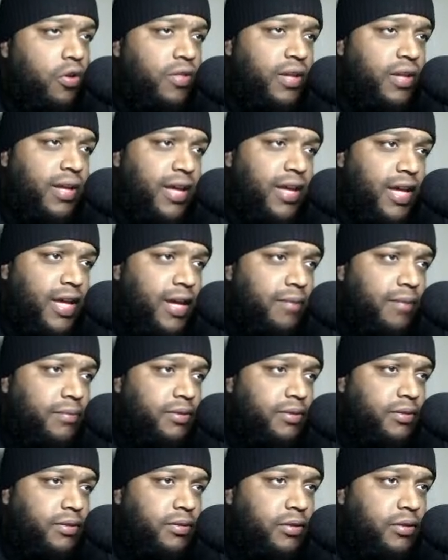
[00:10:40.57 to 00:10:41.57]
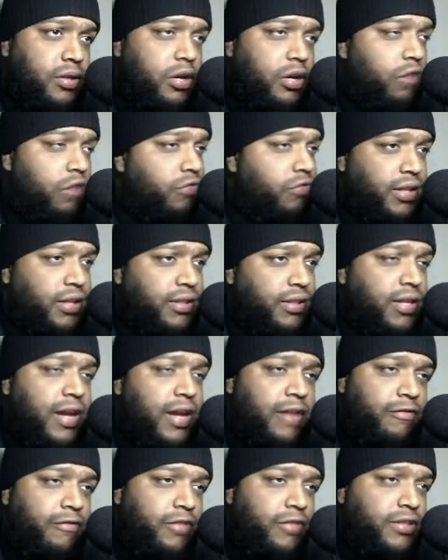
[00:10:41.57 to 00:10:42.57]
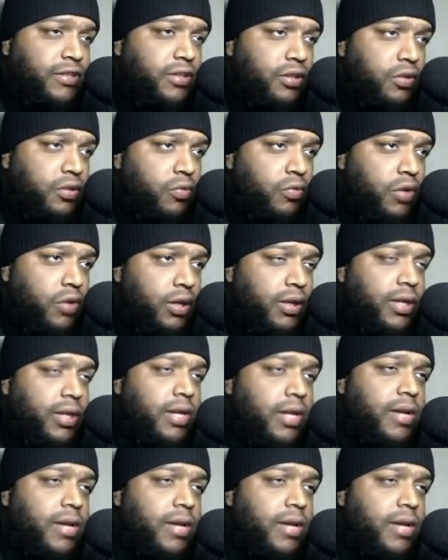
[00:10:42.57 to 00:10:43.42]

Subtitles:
the games are rigged, every single one.